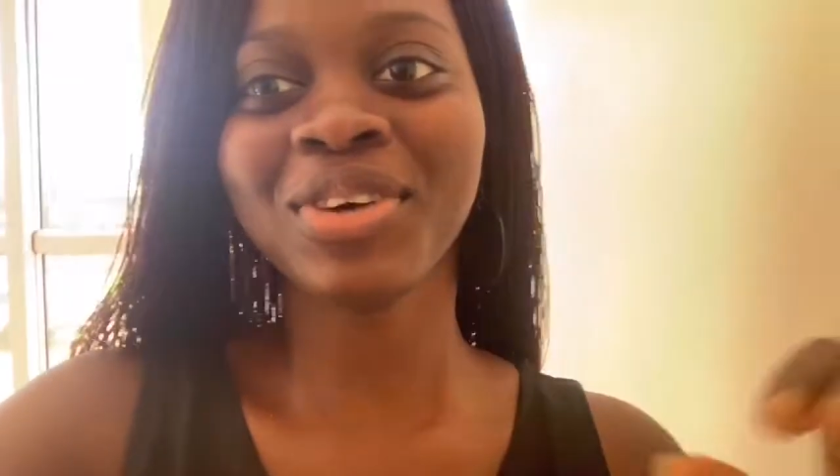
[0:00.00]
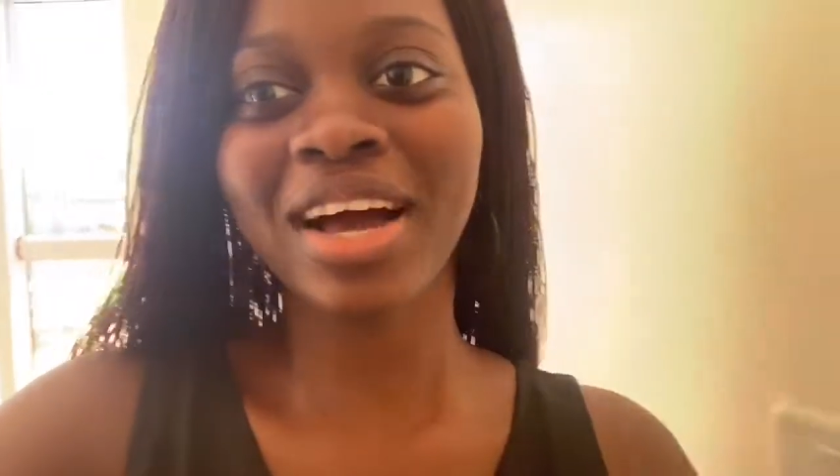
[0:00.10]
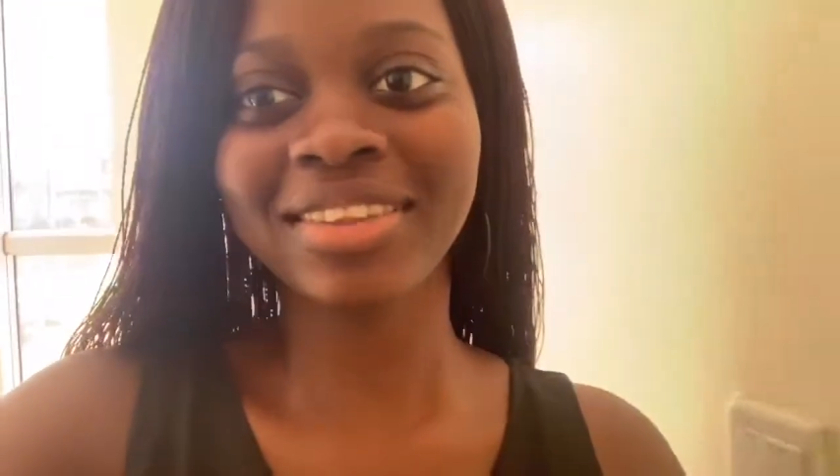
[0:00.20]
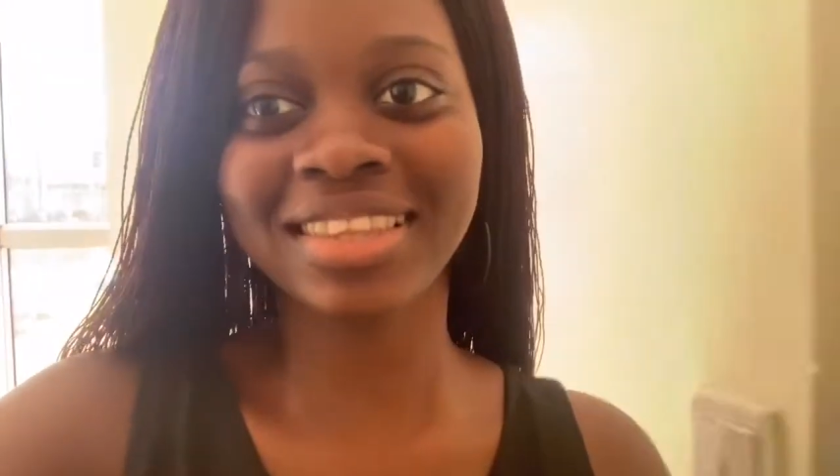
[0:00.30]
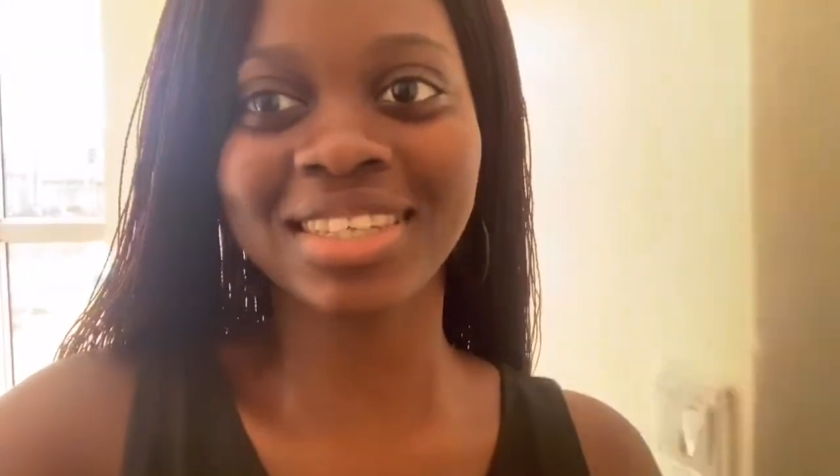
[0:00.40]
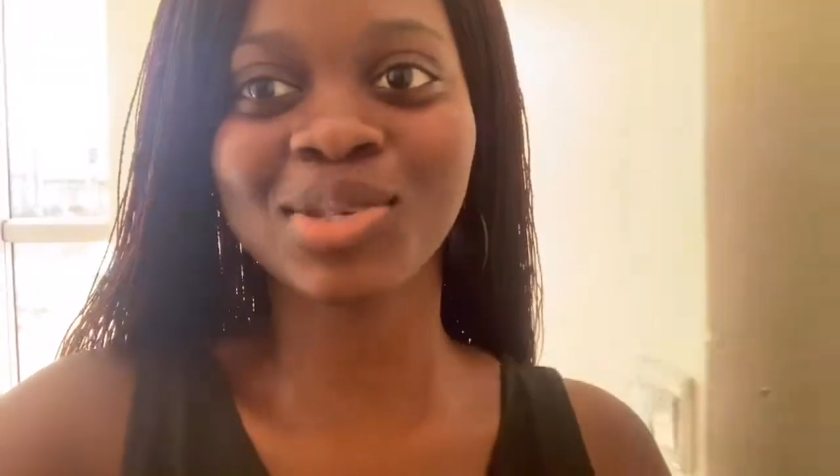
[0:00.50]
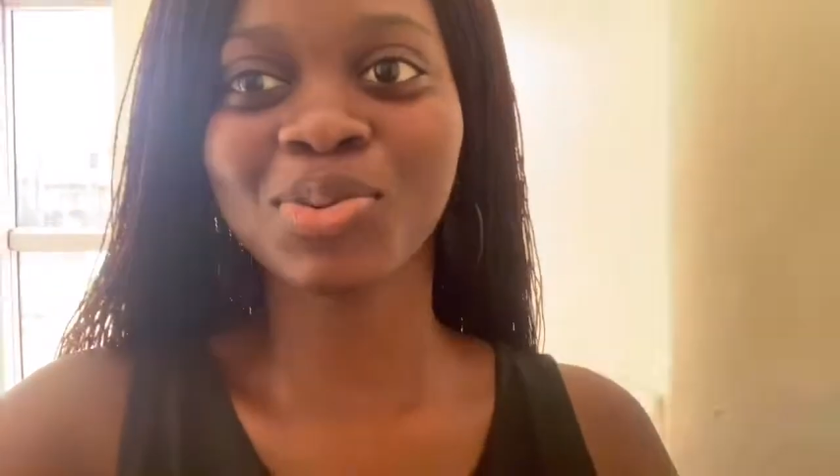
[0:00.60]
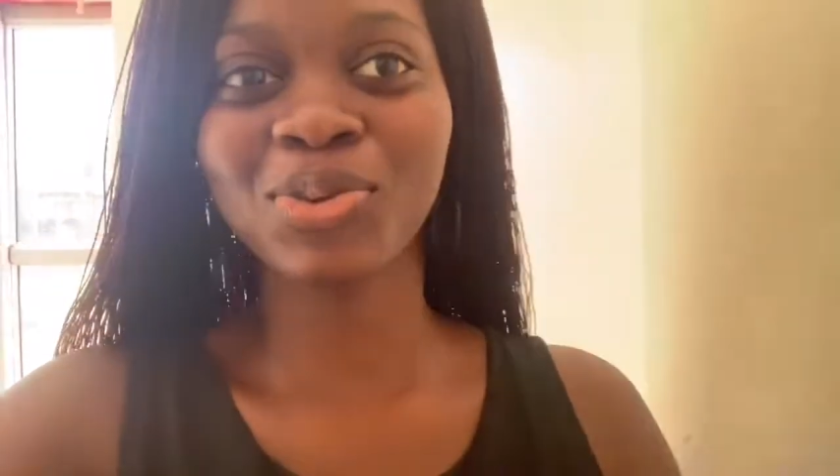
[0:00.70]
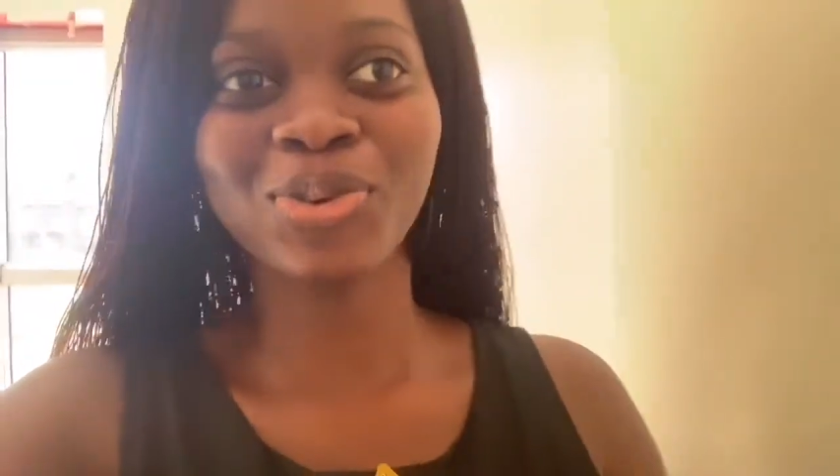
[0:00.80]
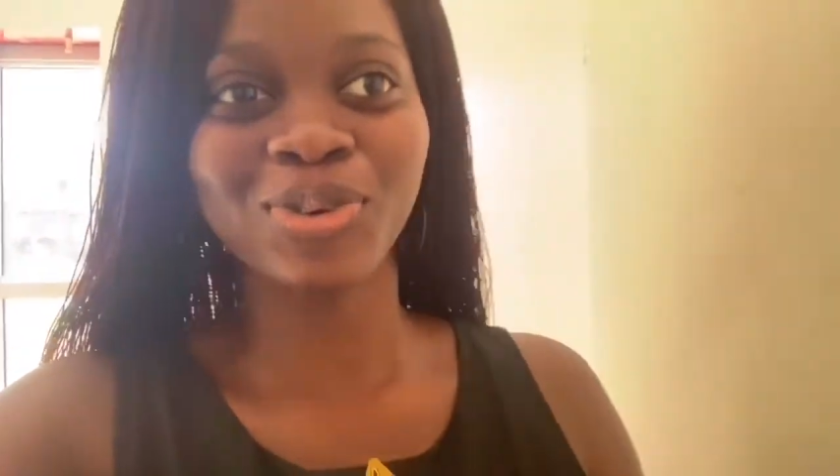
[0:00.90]
how
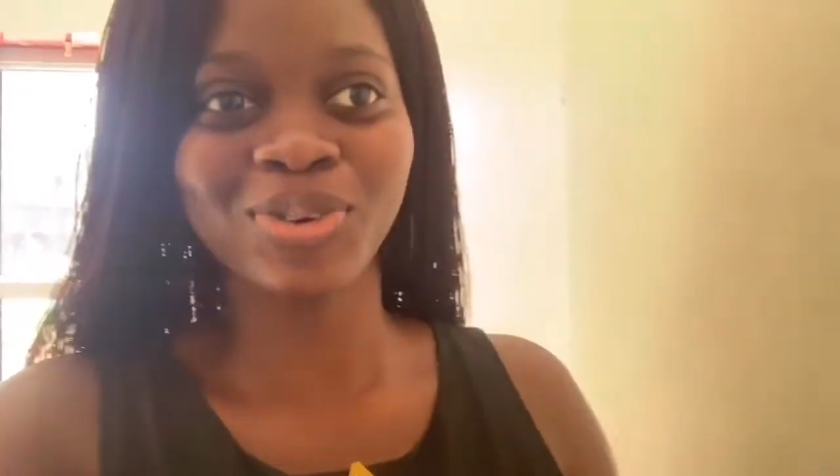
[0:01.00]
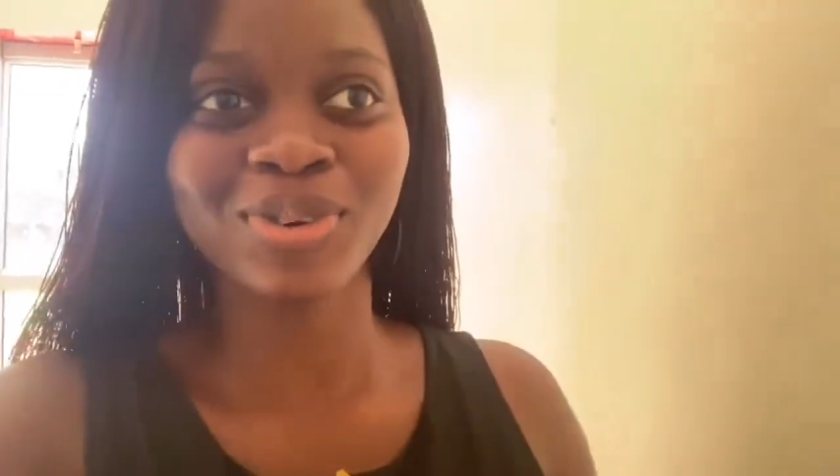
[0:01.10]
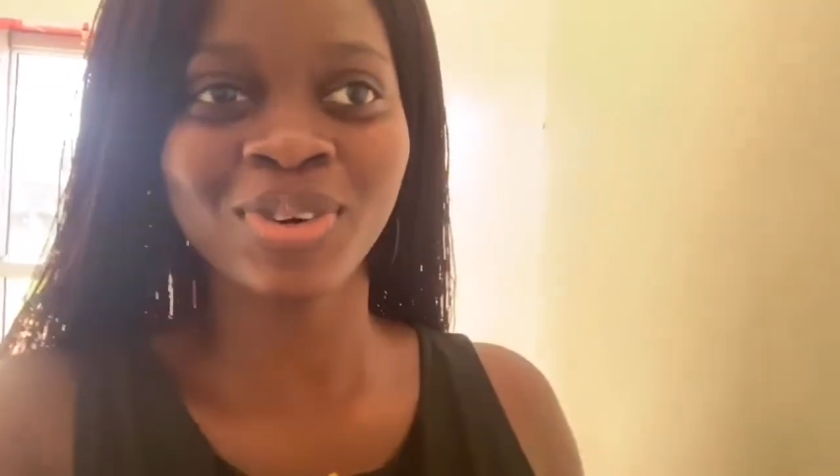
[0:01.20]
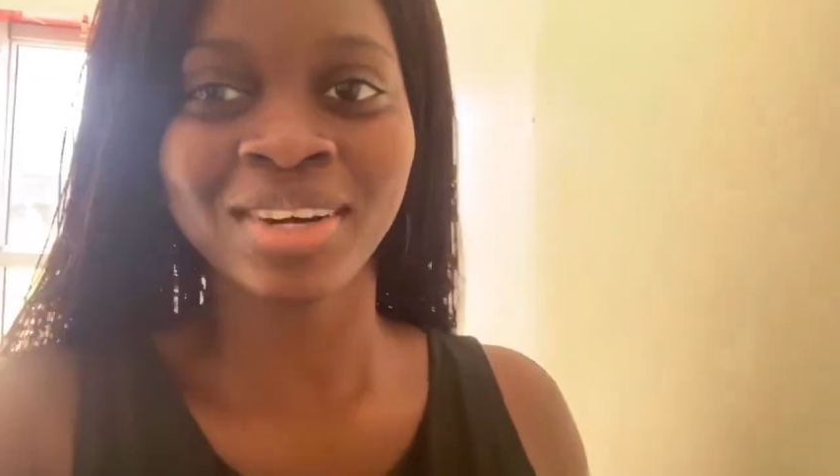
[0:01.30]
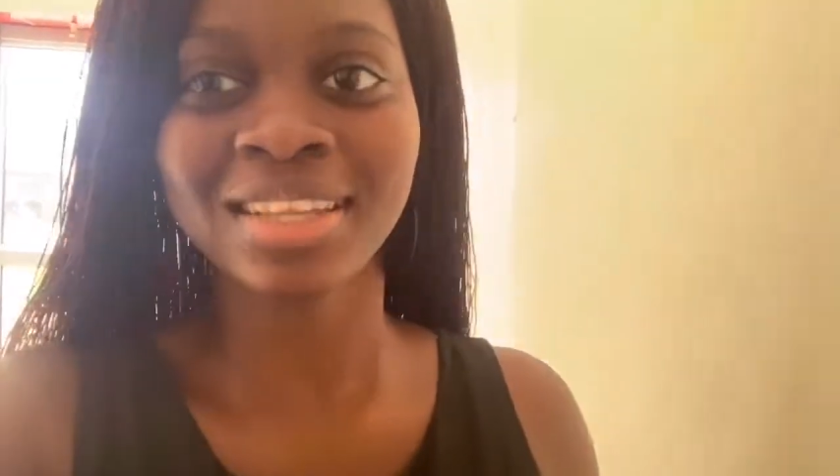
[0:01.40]
things will go.